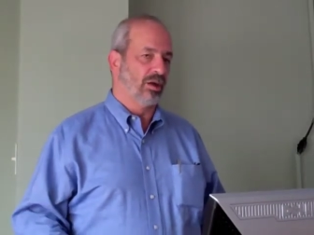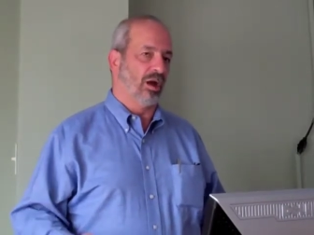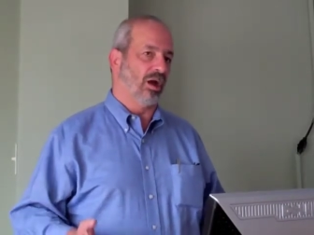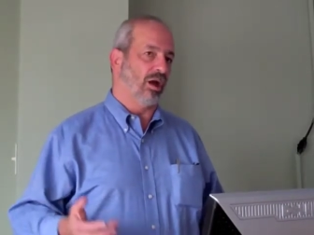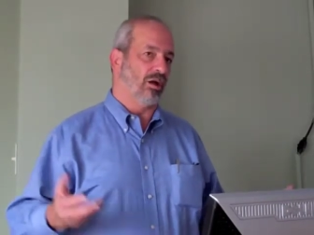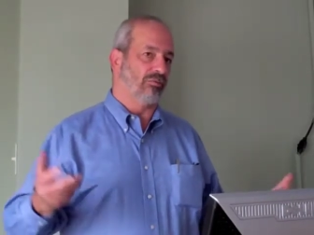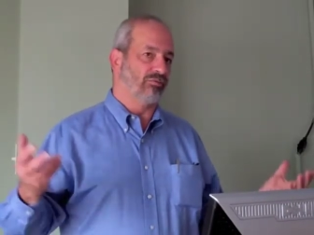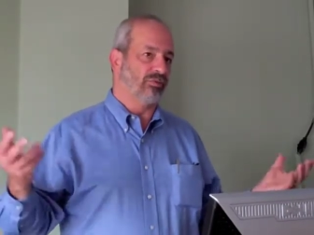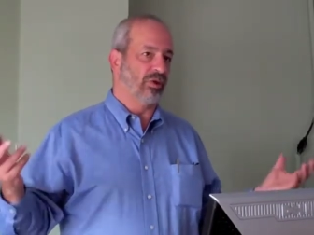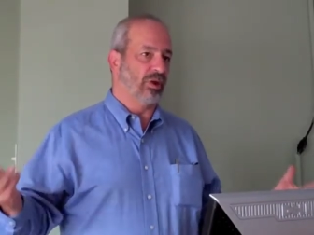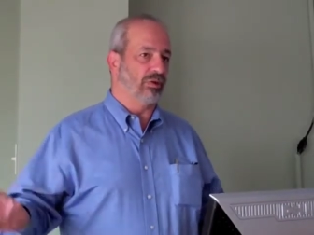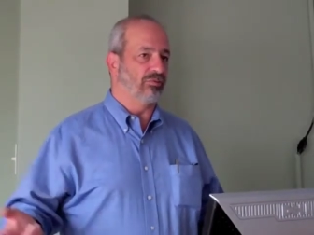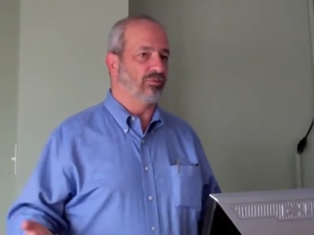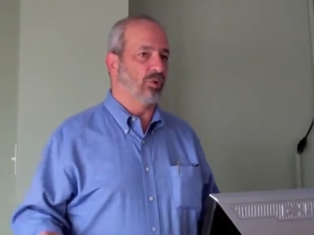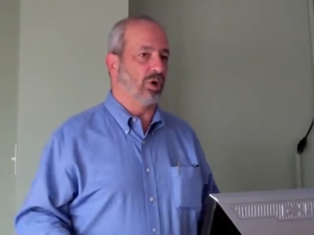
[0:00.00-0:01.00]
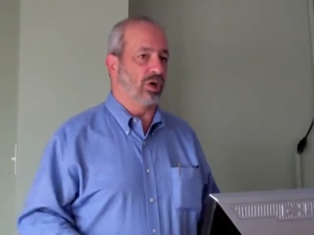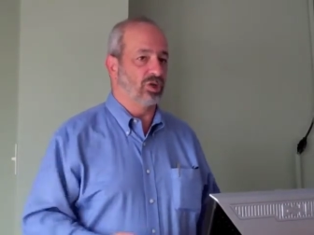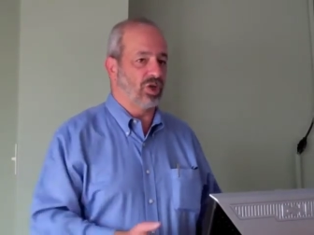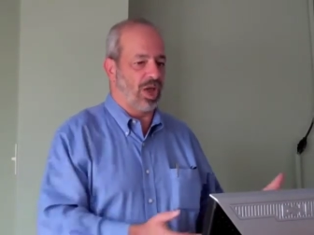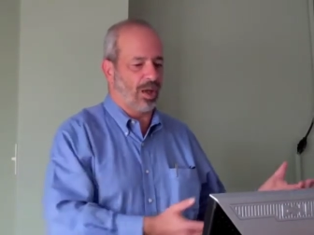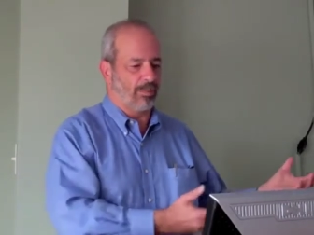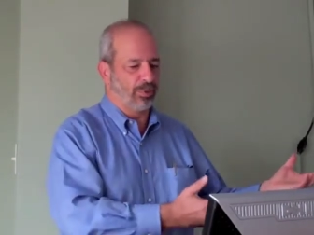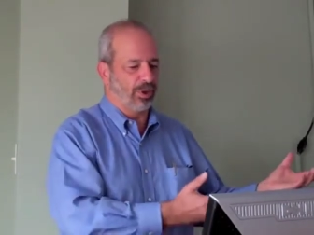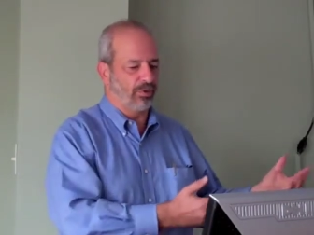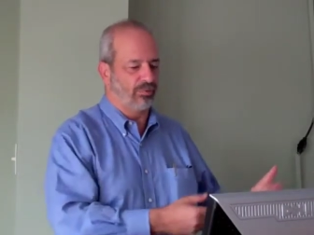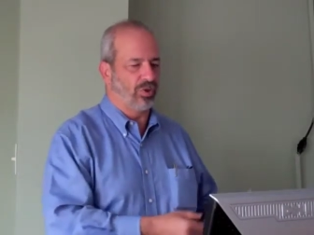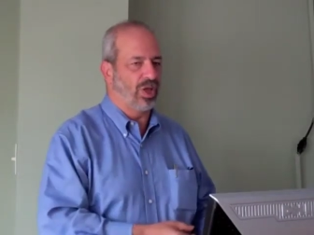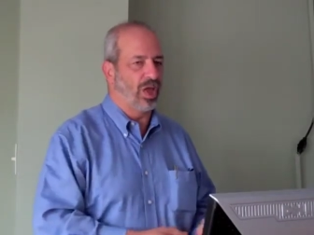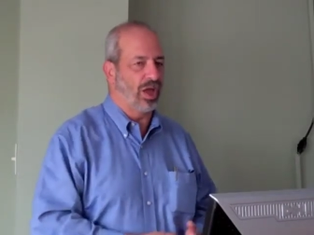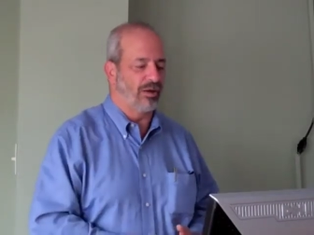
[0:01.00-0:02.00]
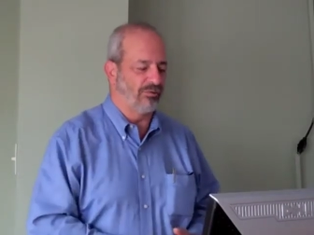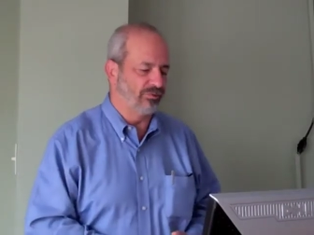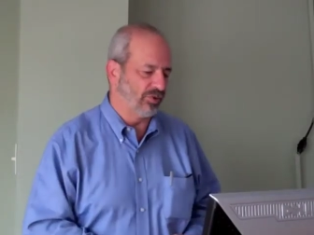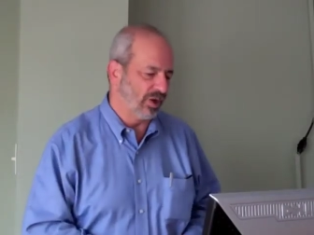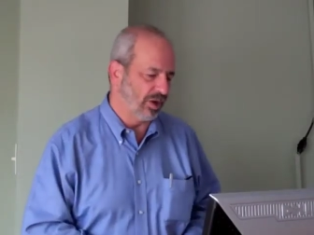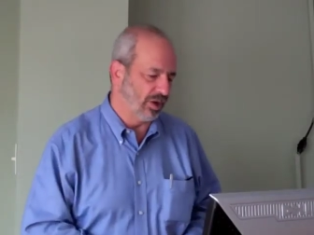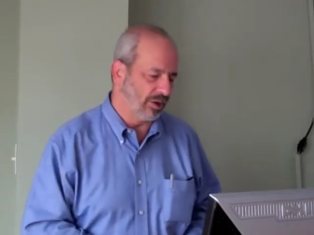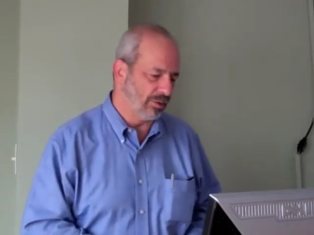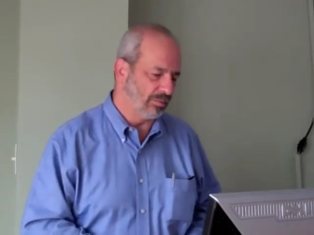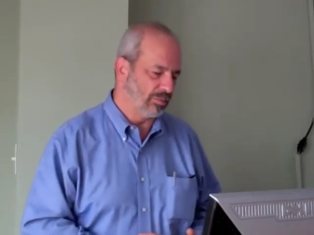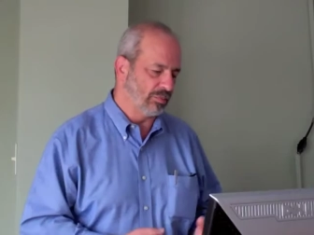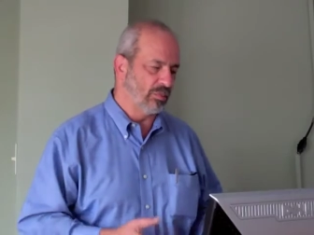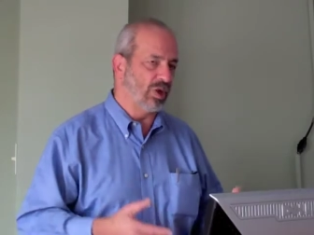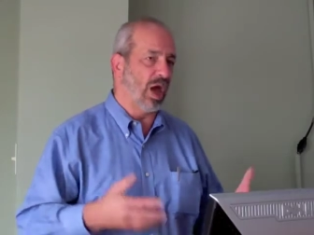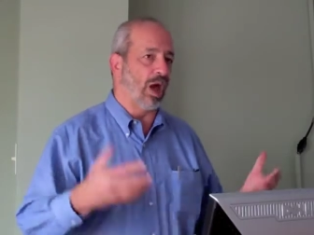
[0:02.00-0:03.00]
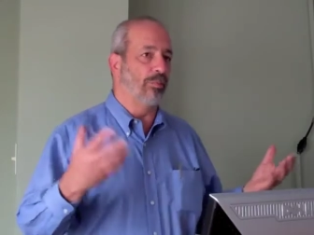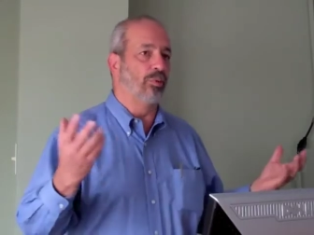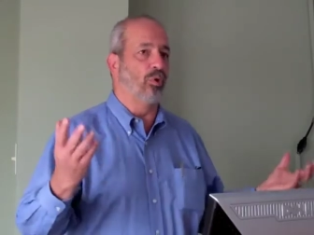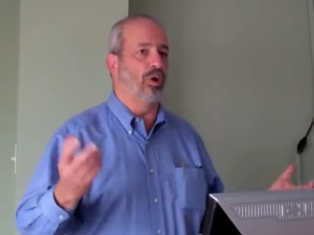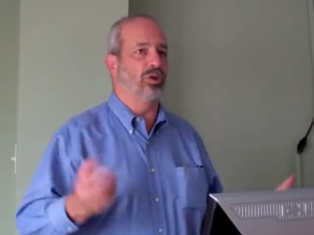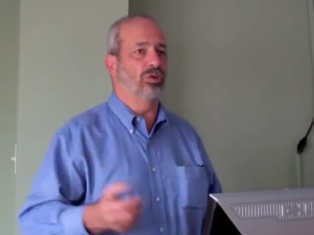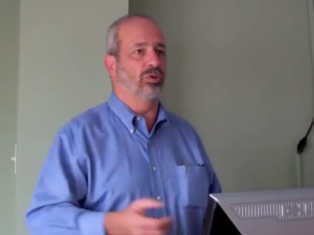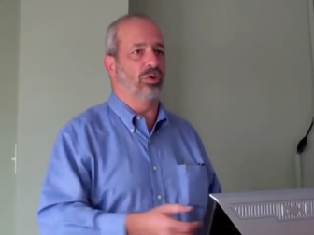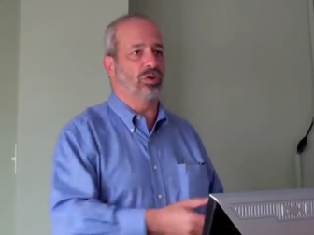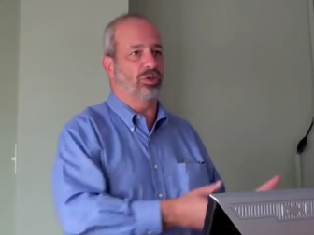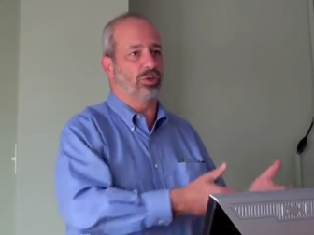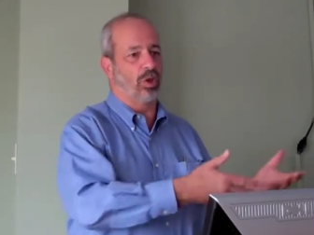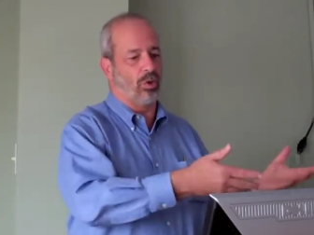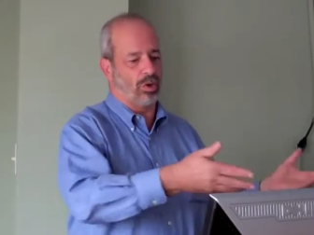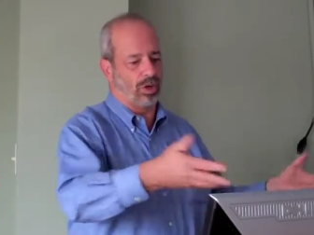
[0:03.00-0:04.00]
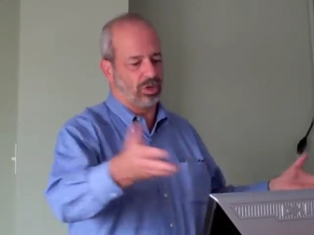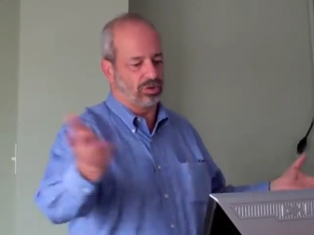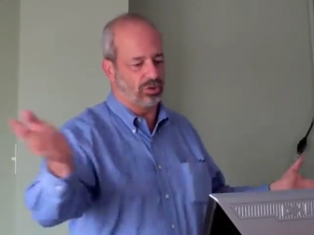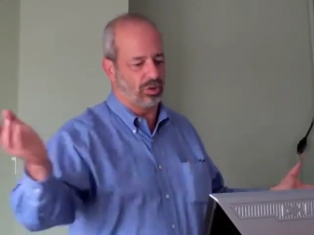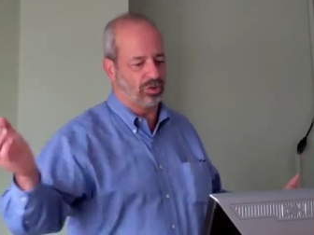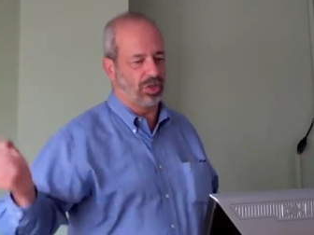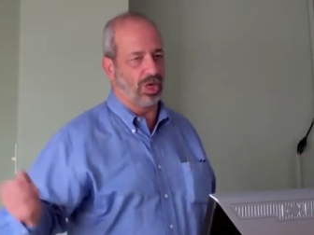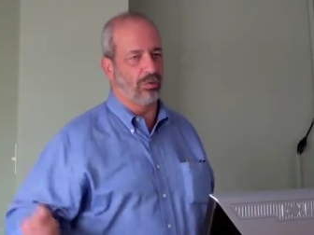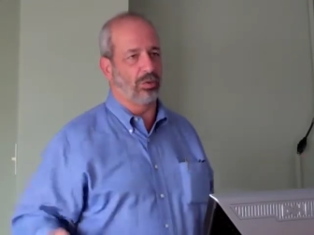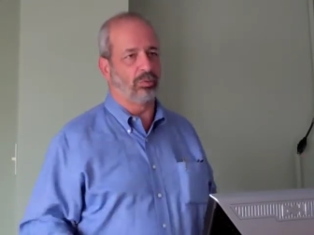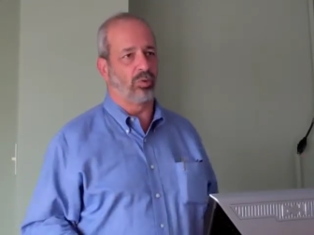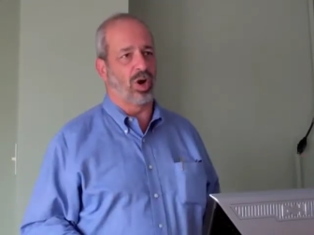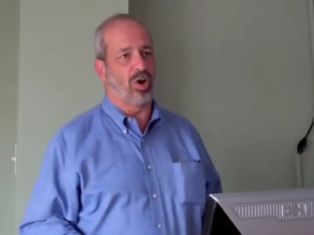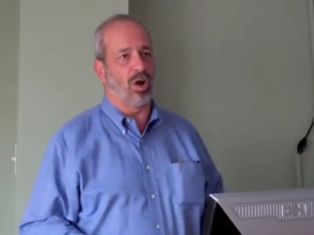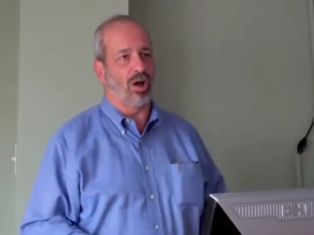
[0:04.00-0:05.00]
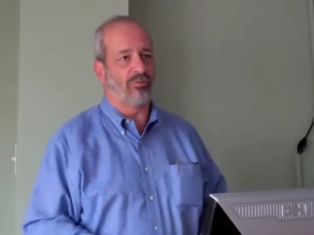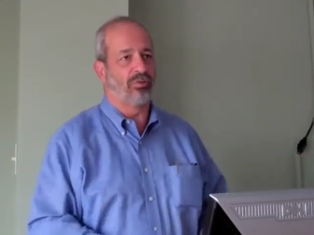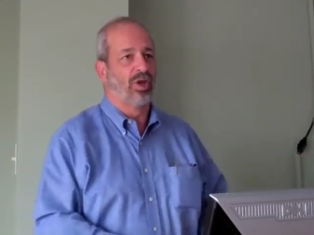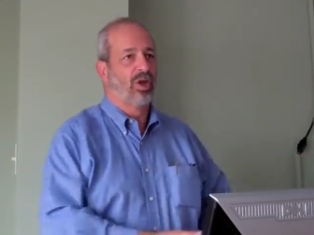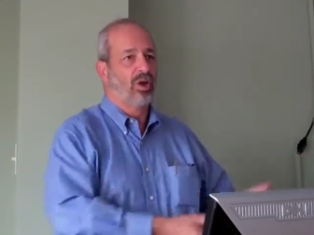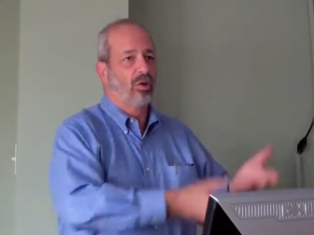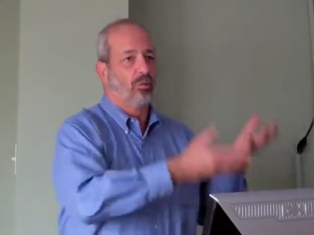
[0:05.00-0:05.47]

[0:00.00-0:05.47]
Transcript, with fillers: Uh, uh, for example, if we have um, non-point source loading associated with runoff,